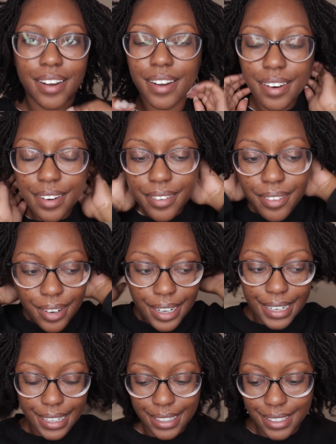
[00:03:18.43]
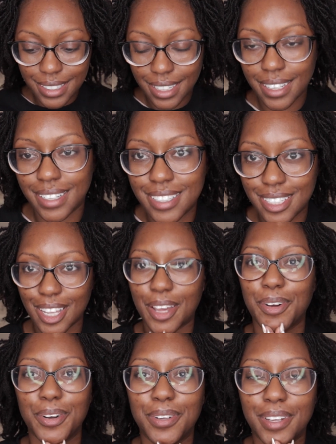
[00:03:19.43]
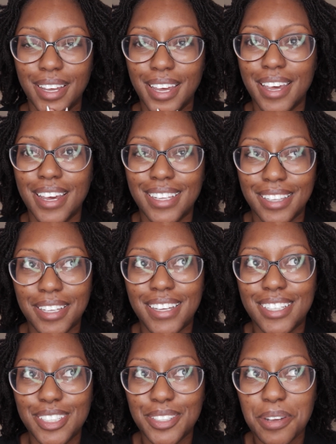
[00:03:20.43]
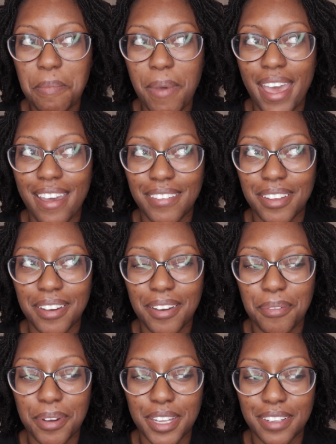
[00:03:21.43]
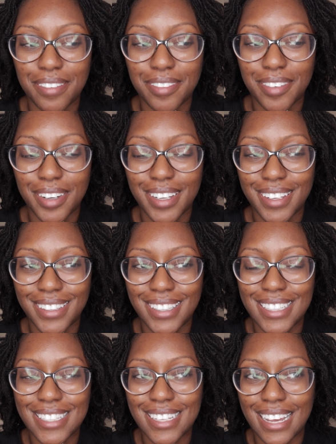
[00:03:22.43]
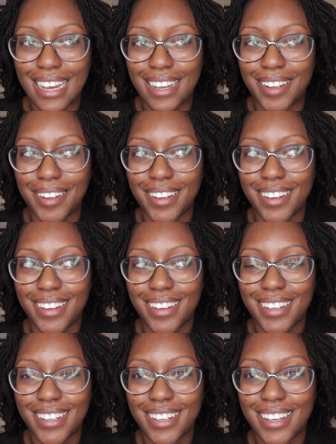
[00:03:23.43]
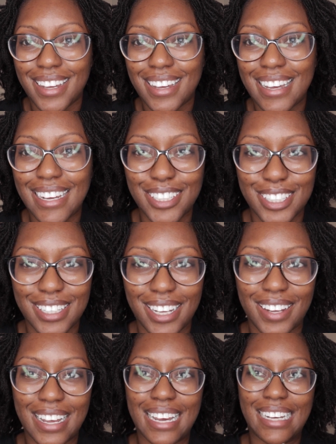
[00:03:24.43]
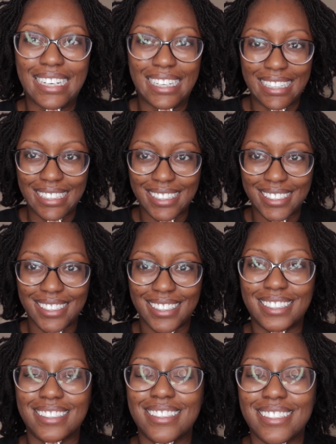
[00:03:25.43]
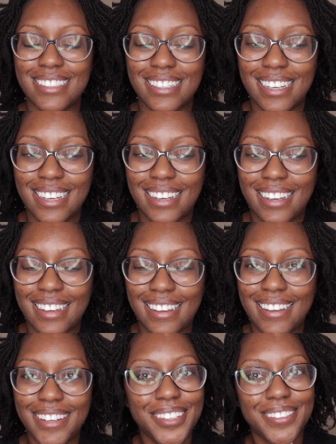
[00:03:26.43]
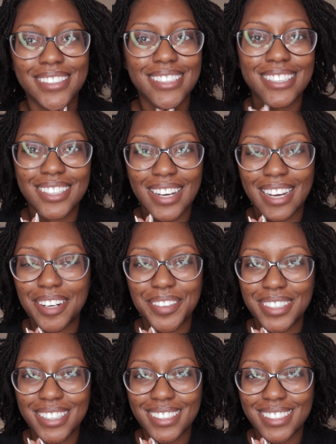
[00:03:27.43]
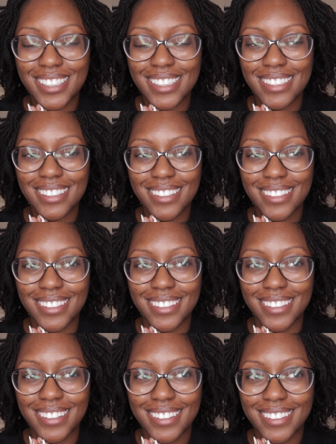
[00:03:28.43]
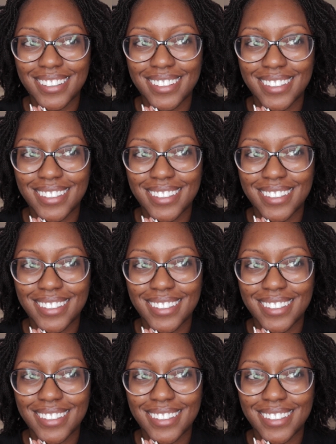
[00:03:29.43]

Alright, so the issue I'm having with this hairstyle idea is I don't really know how I want it to look.